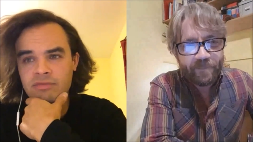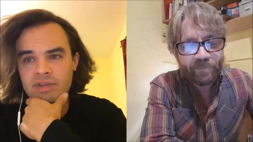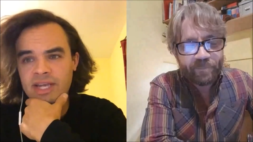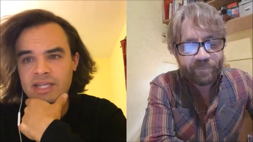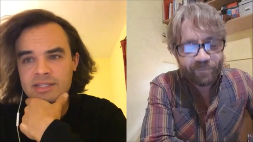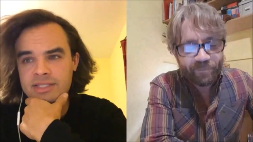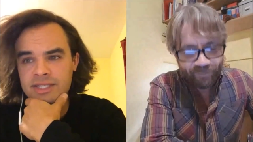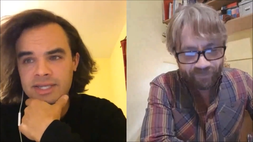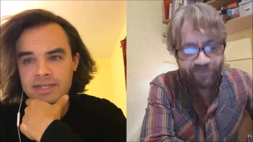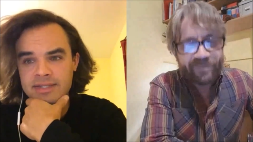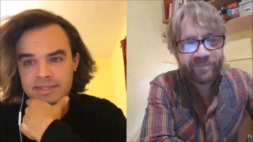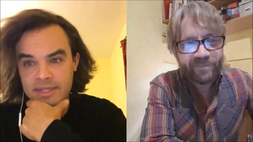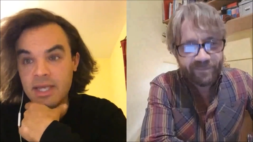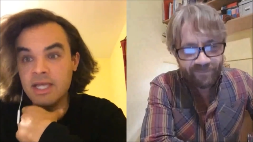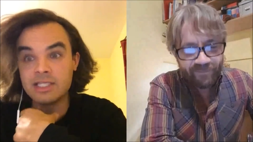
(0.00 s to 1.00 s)
Speaker 1: the reality
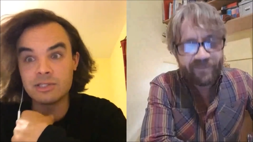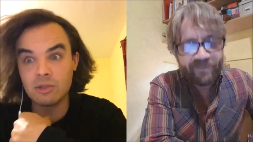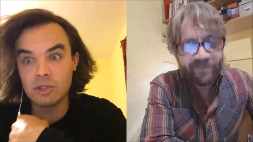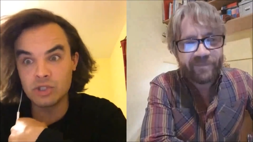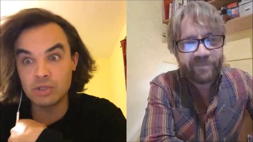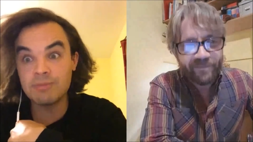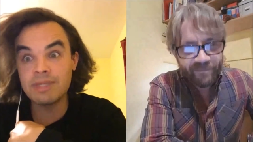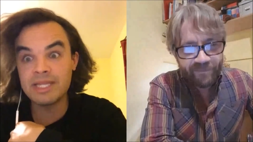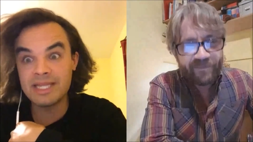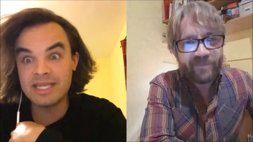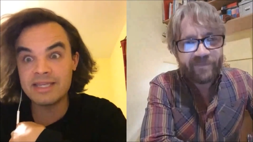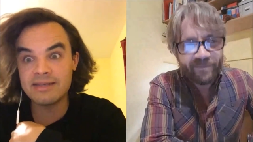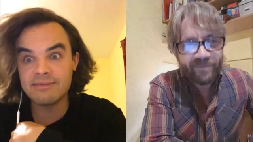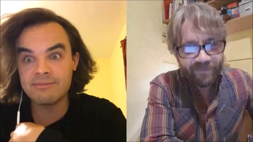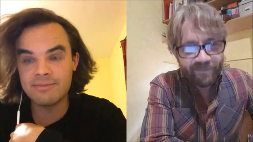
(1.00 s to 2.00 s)
is. As long as you
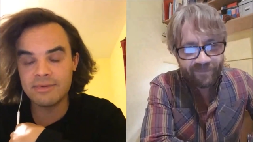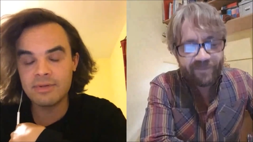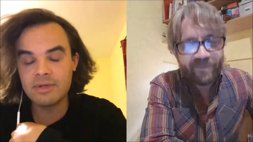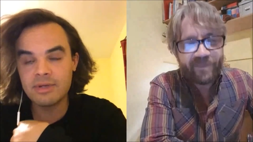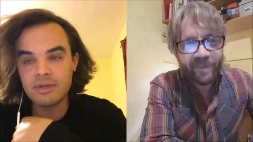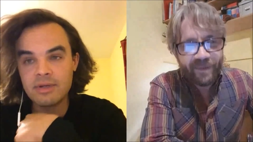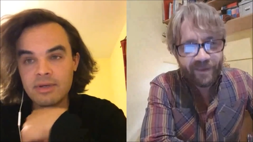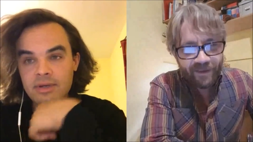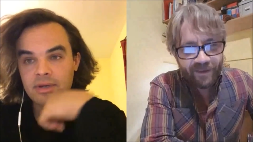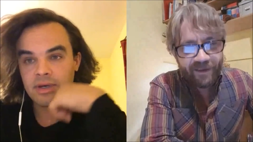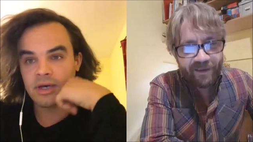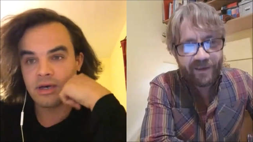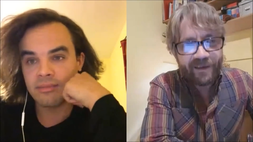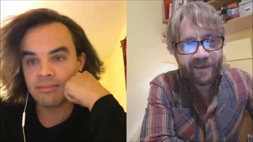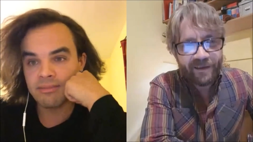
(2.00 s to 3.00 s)
believe,
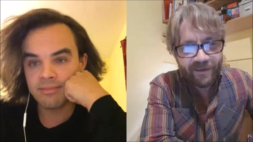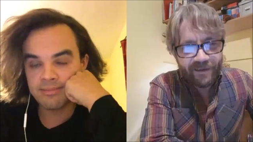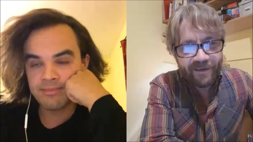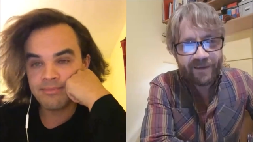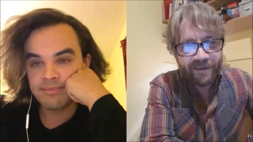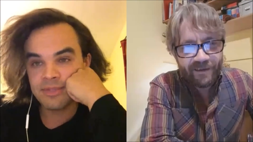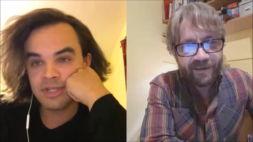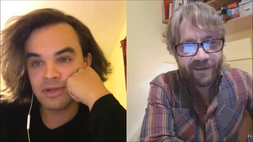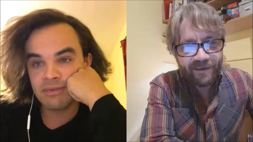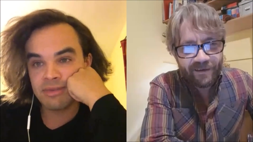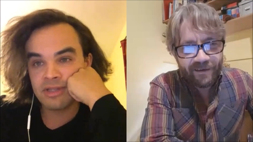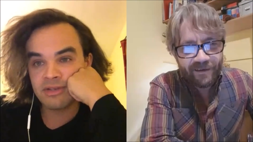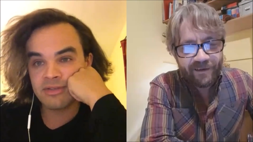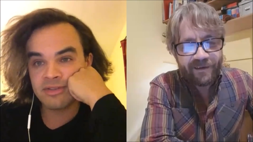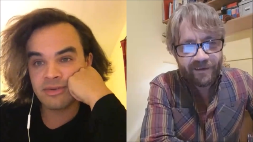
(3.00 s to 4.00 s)
then
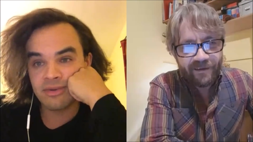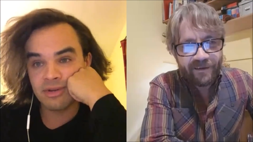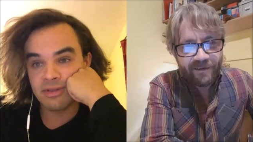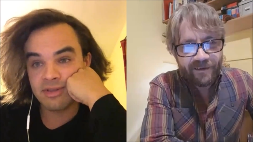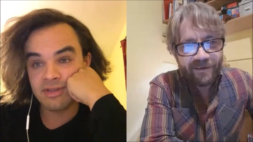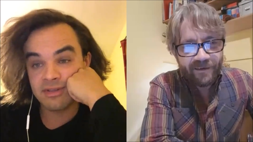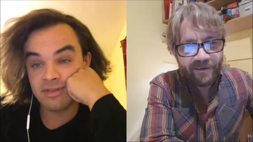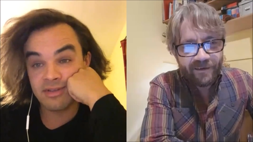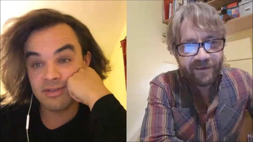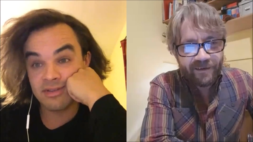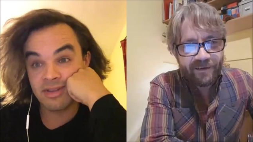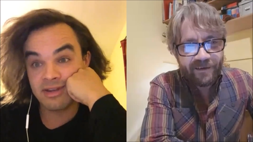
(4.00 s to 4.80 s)
you're still going to think you